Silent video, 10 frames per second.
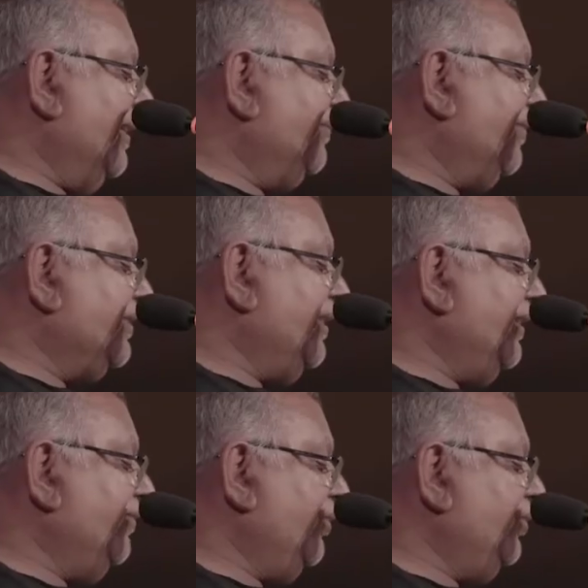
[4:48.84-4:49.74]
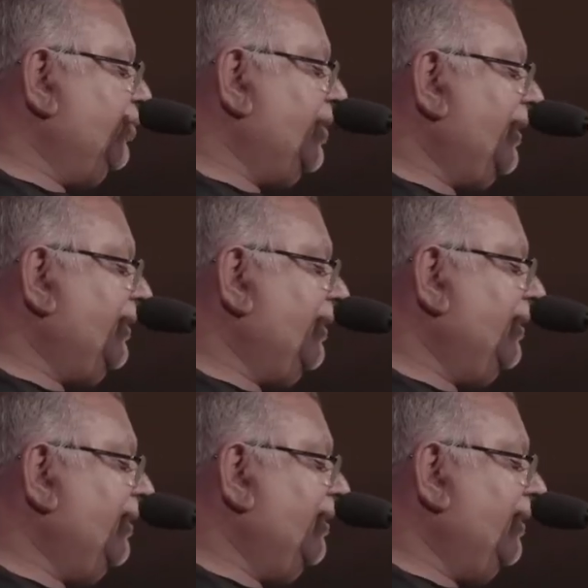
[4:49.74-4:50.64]
And firstly, for you, Jay,
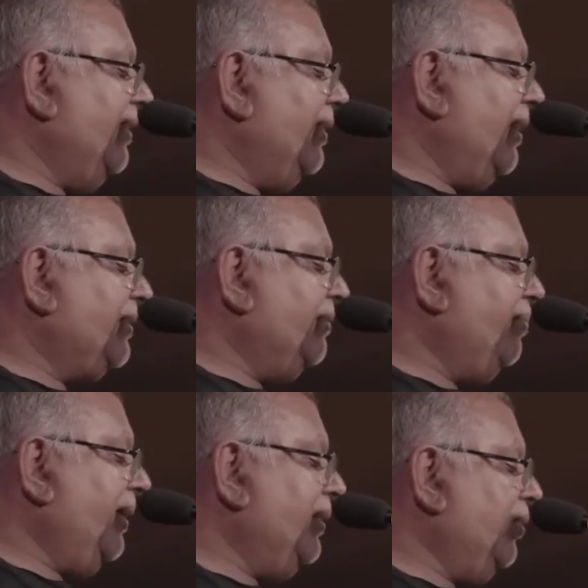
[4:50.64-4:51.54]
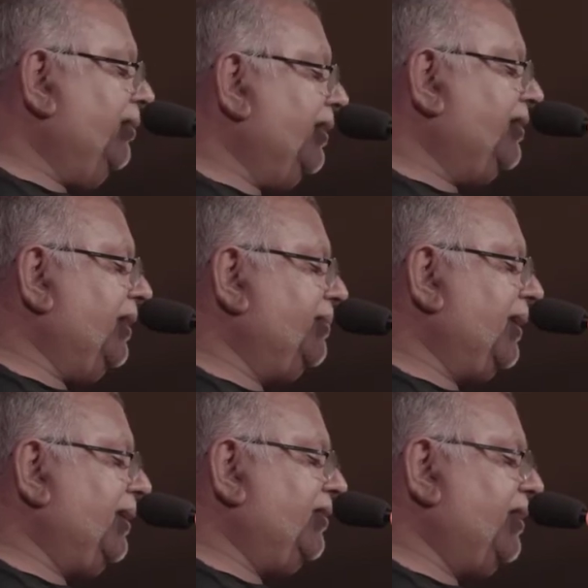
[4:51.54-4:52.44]
I compiled all the tips
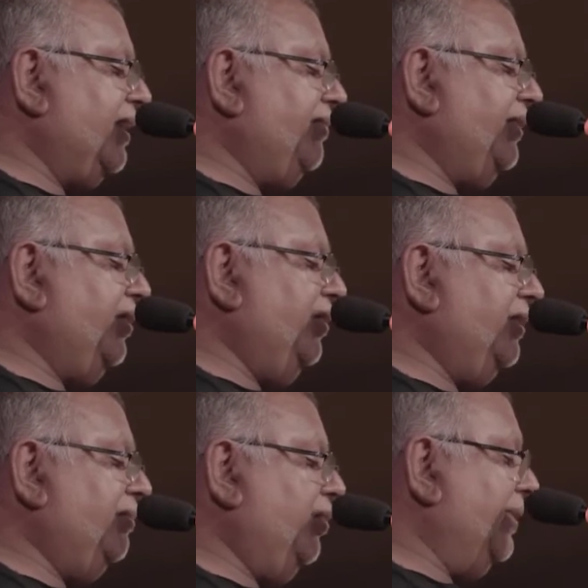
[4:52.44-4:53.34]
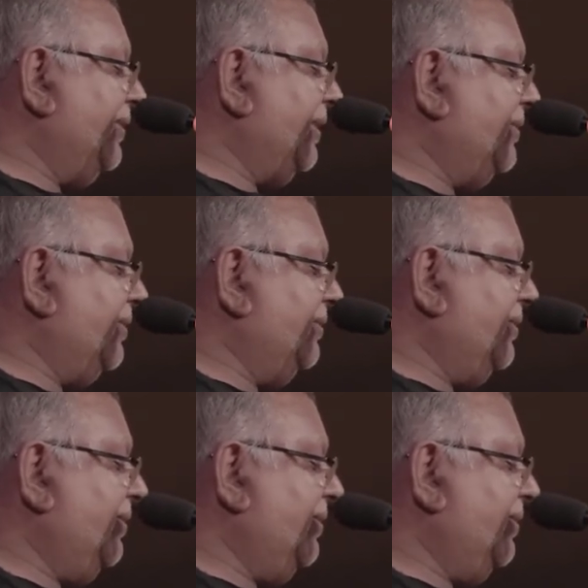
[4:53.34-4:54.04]
I can share with you in the book entitled